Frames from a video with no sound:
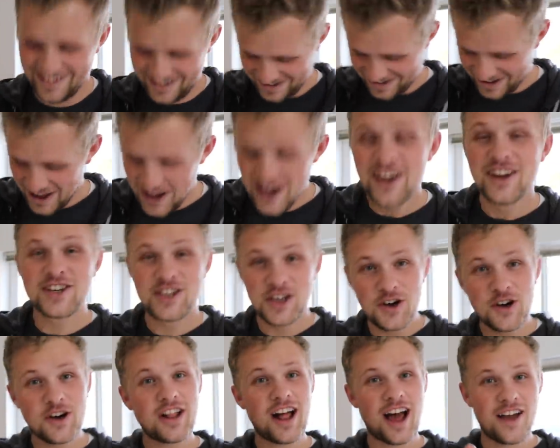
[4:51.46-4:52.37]
you should be
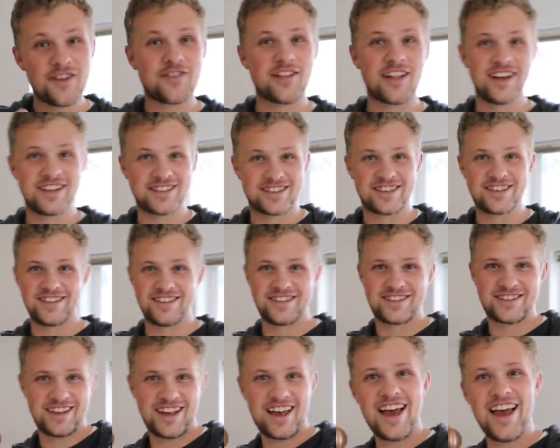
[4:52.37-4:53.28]
Two more, life
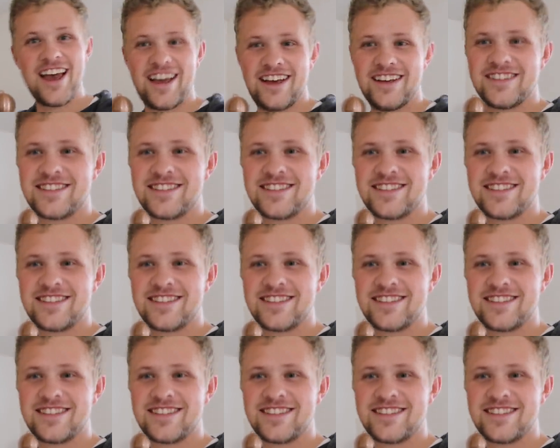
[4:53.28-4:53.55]
lessons! You should,